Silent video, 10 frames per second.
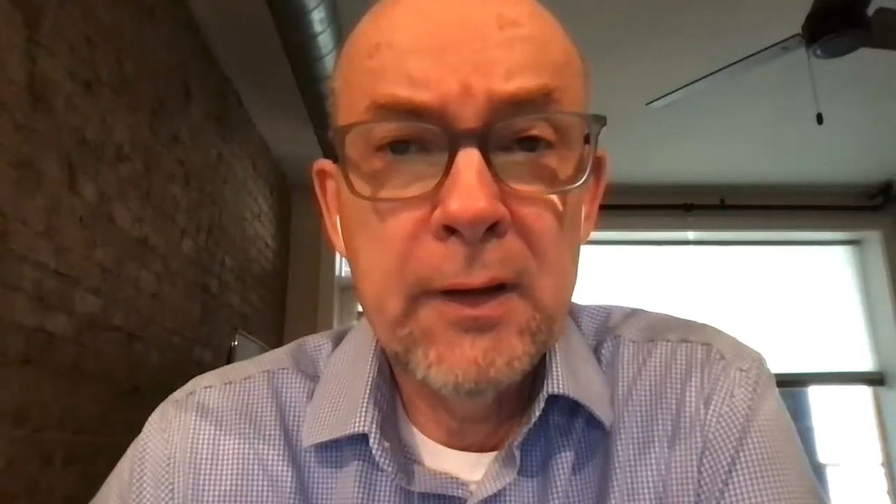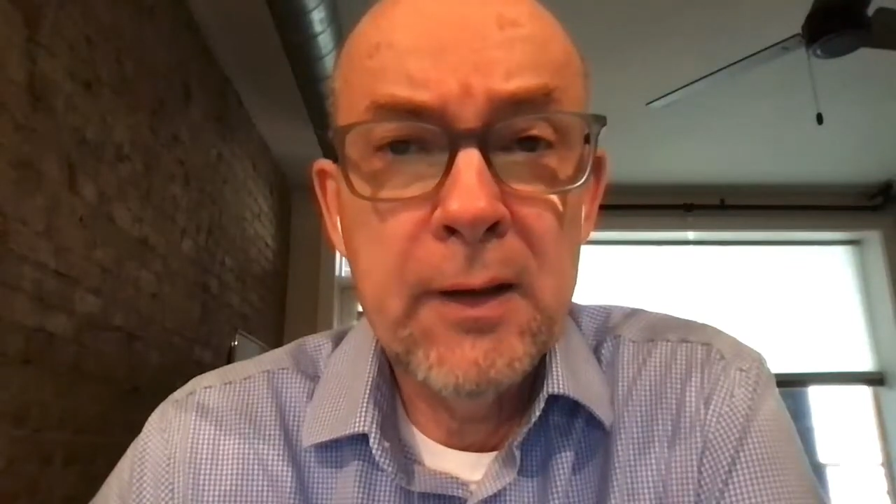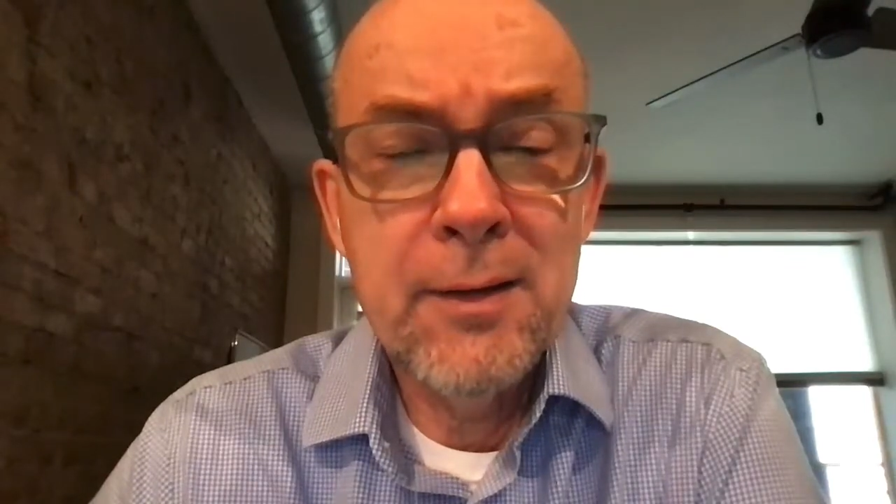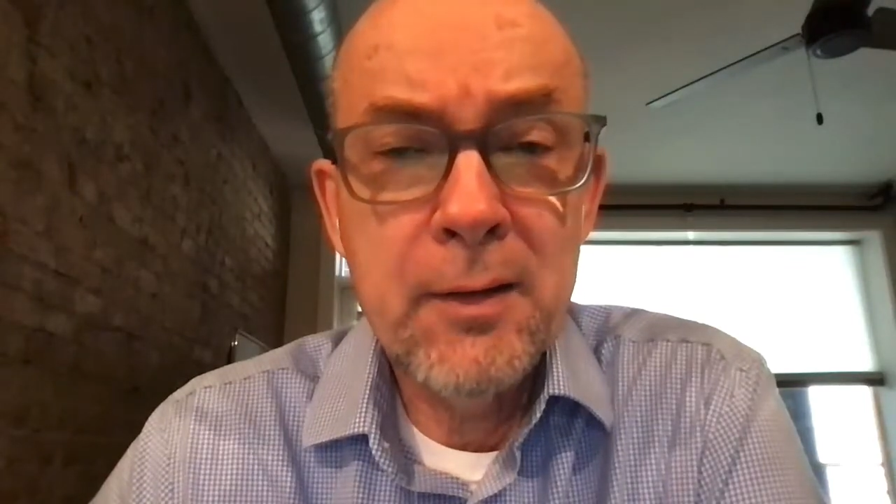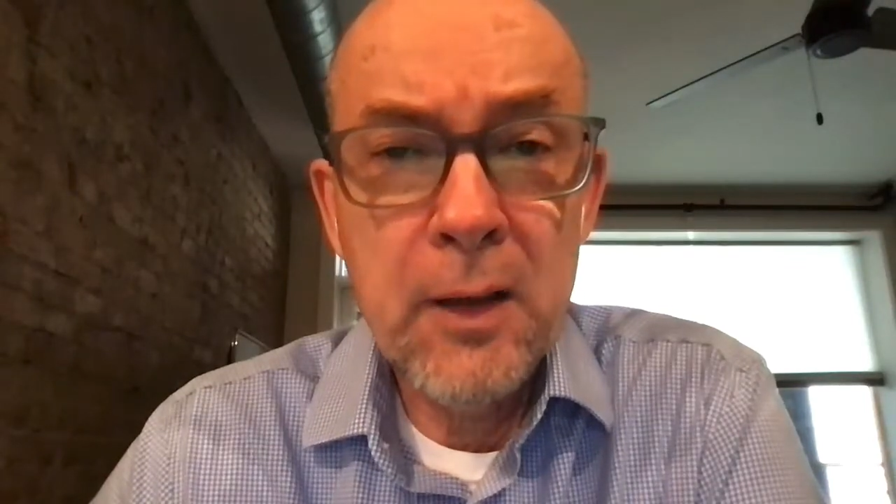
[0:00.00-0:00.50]
an
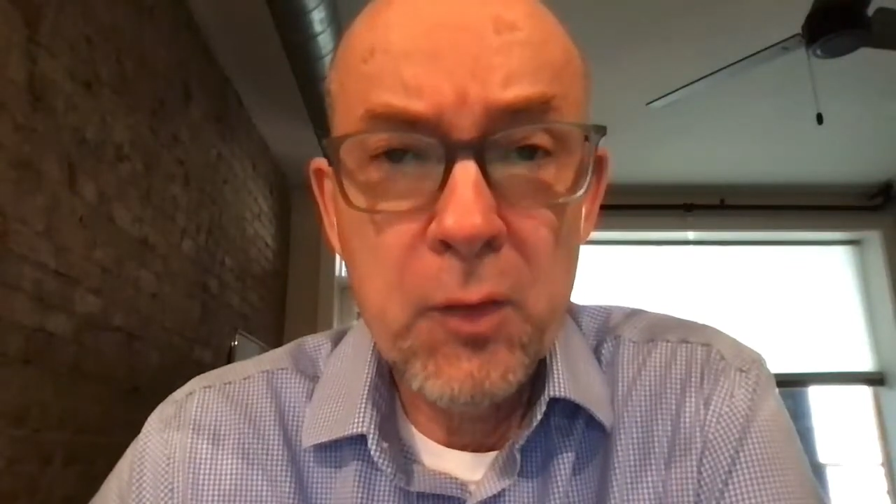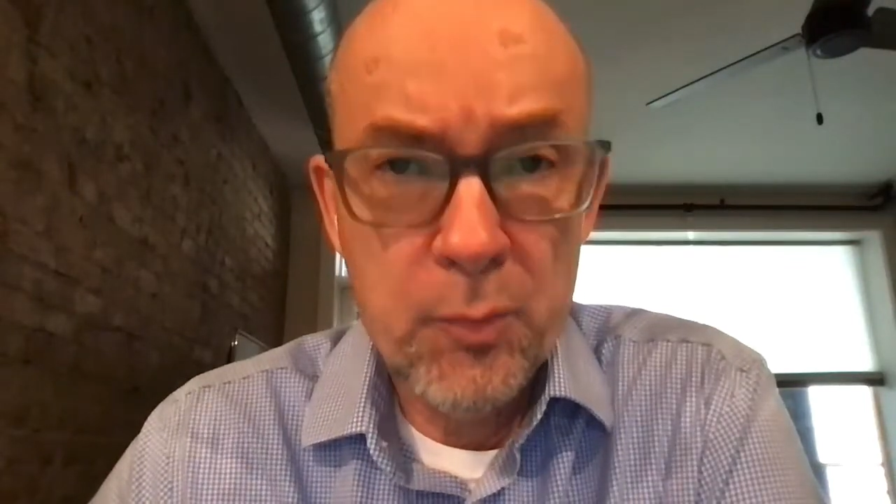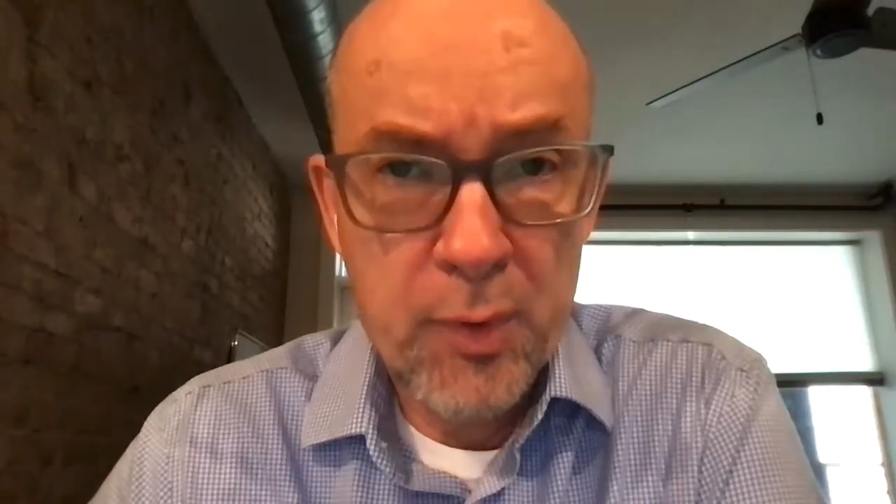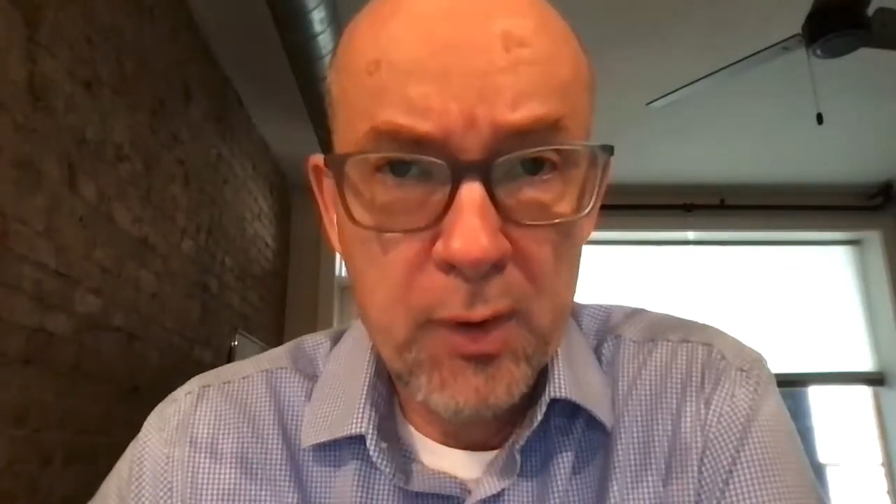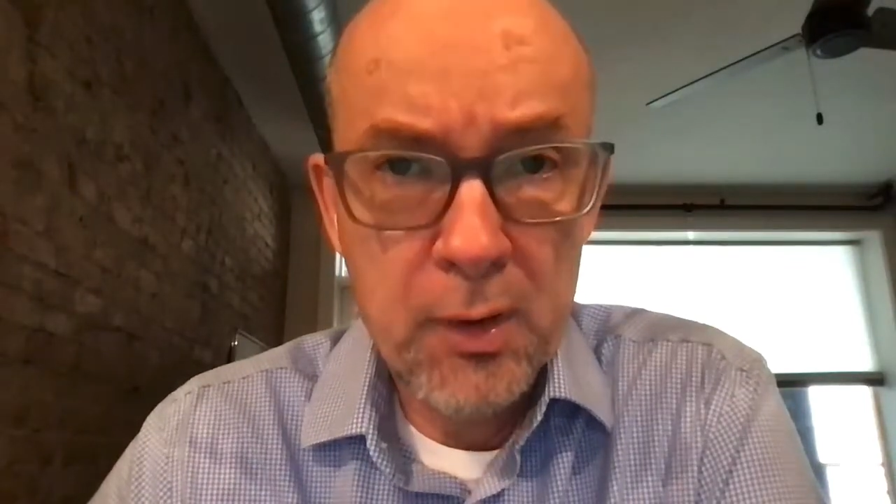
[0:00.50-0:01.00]
essential
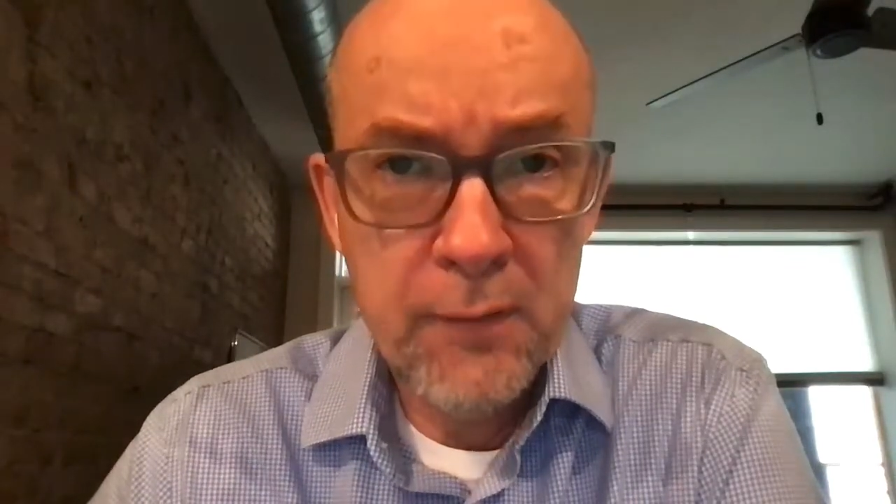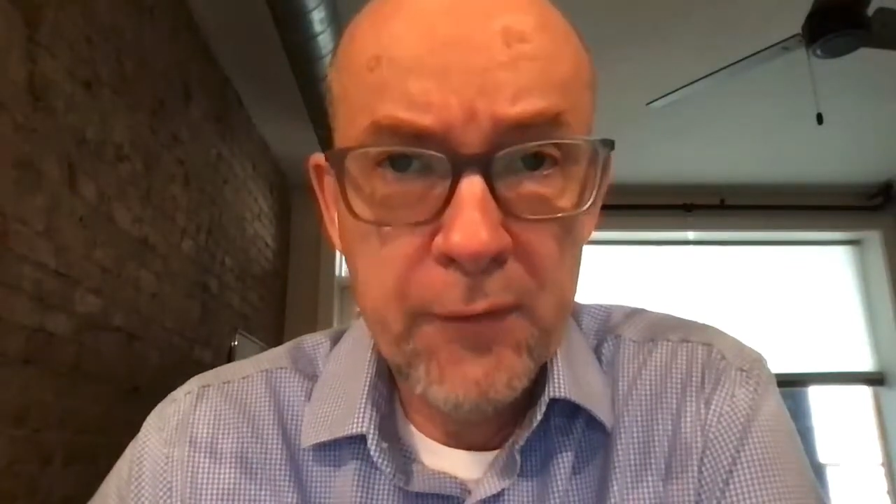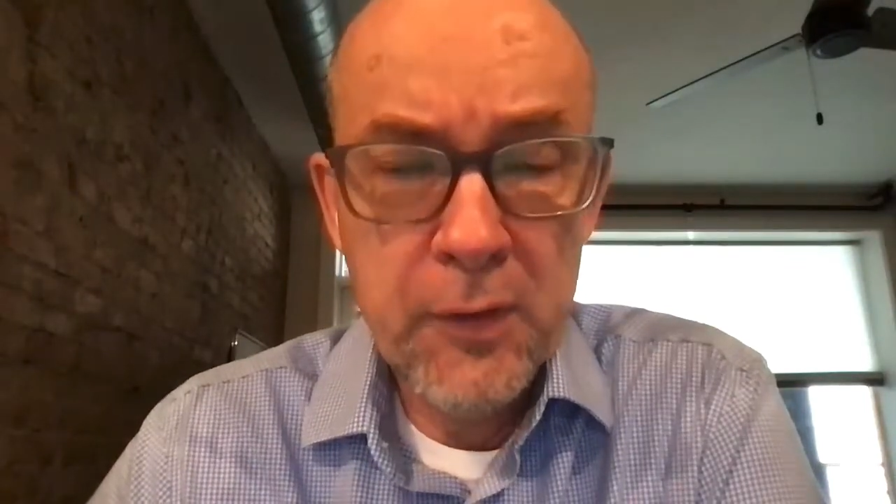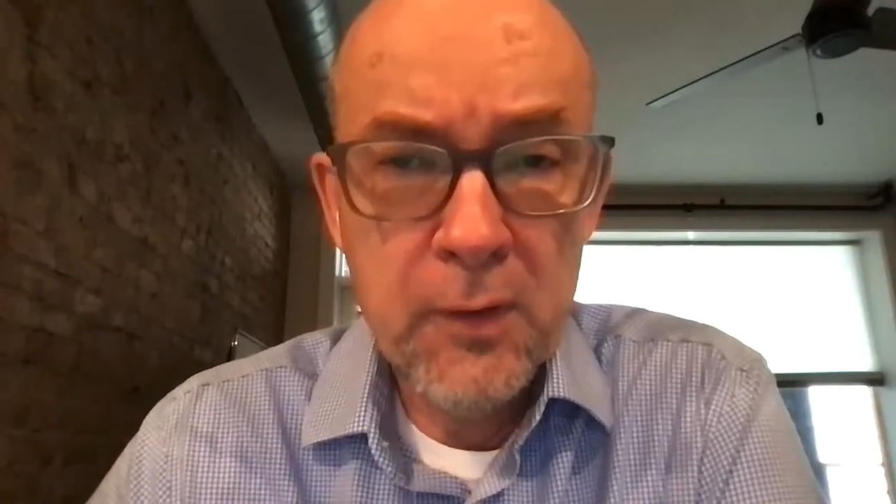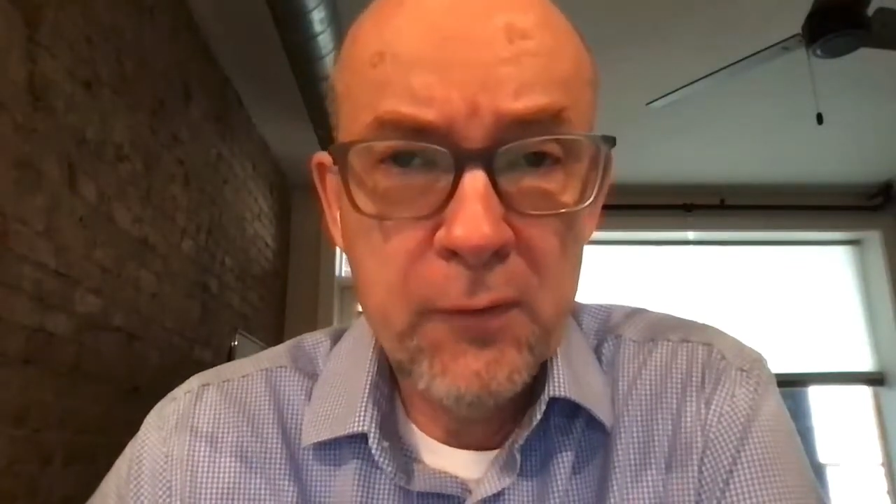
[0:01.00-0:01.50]
part of
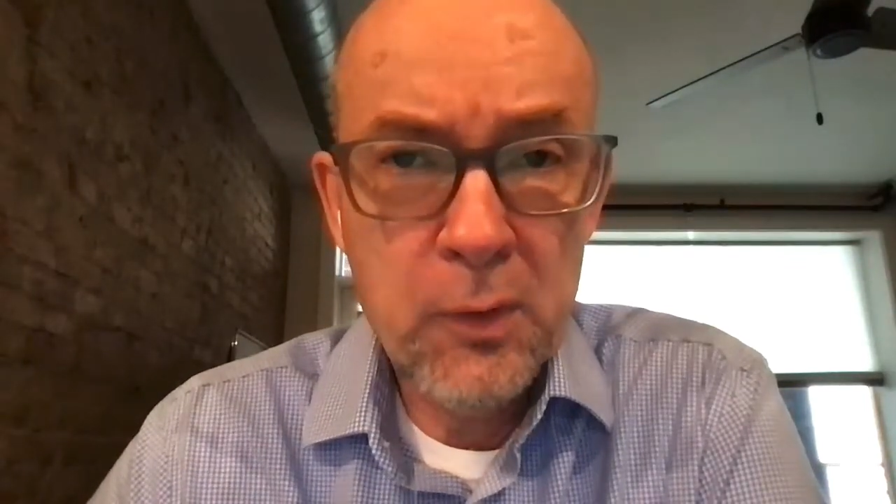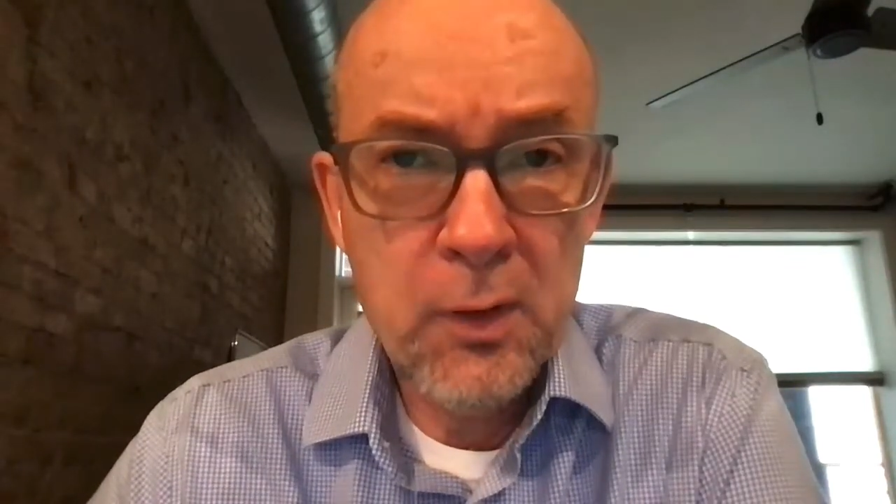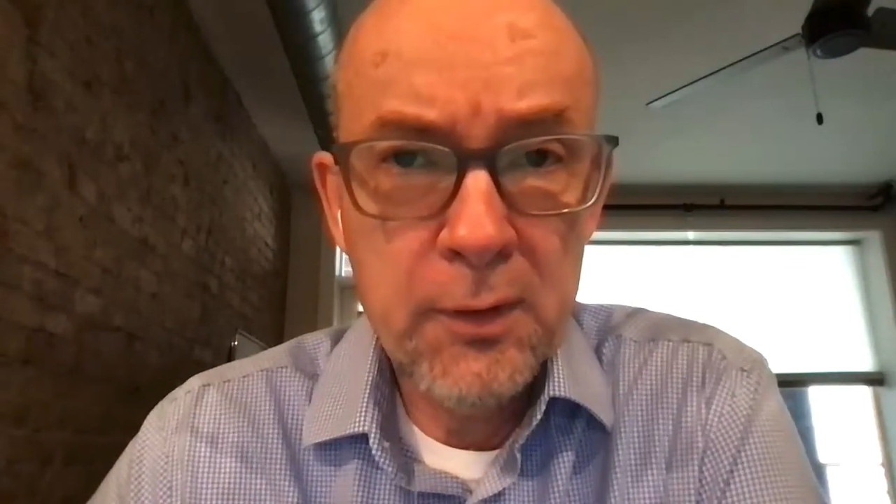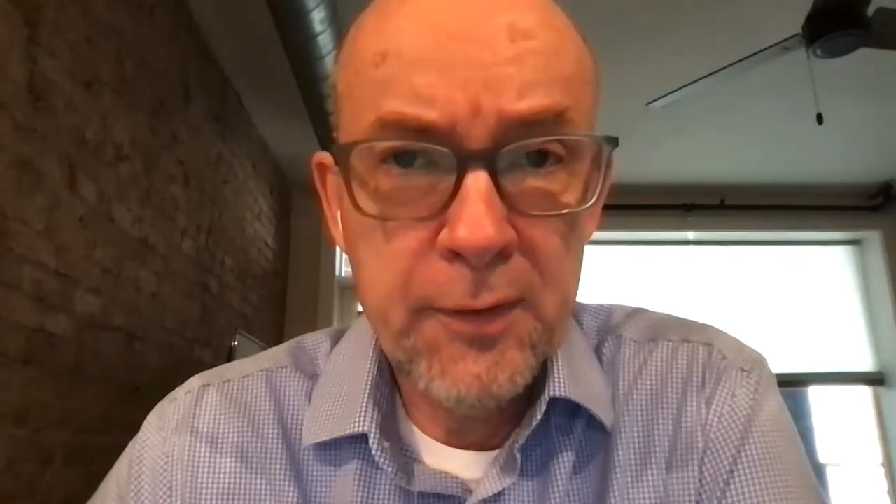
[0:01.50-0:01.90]
the overall